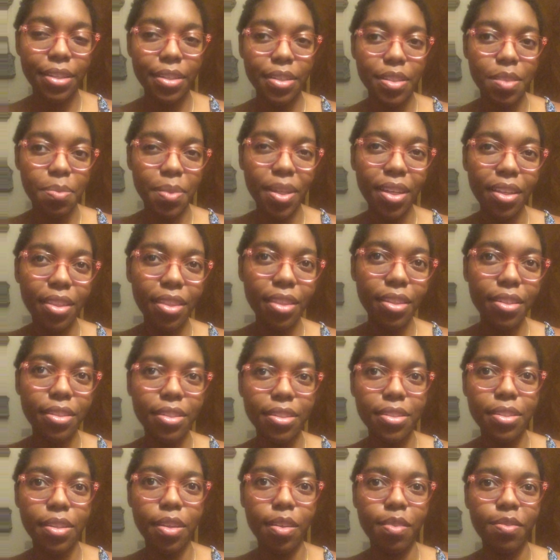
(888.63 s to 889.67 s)
Despite the
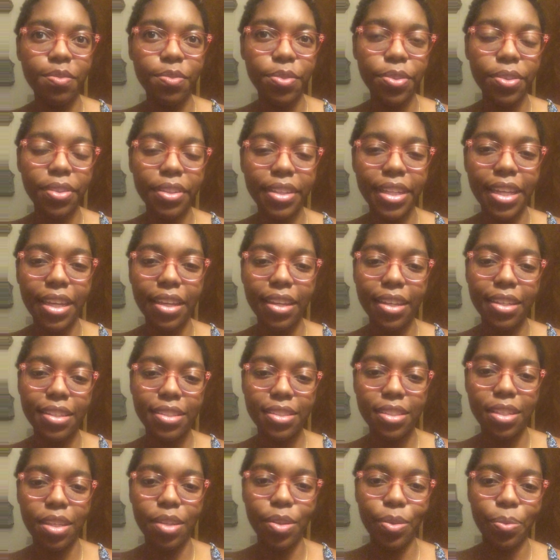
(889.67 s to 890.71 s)
discomfort, like I
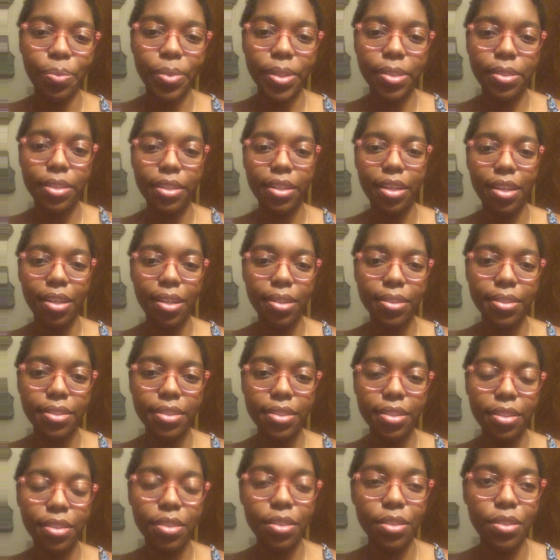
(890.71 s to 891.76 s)
said, it wasn't
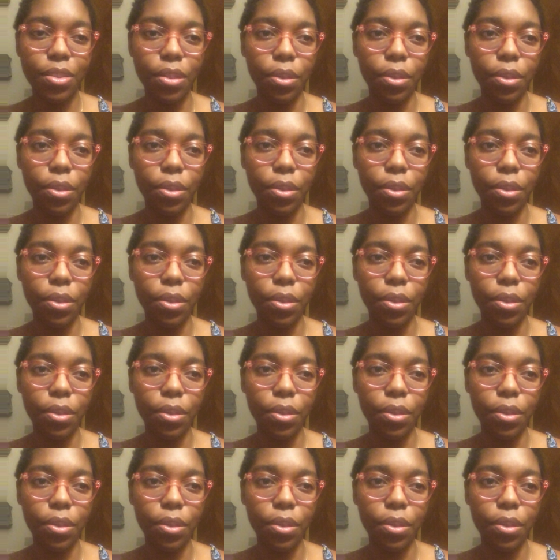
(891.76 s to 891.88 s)
constant.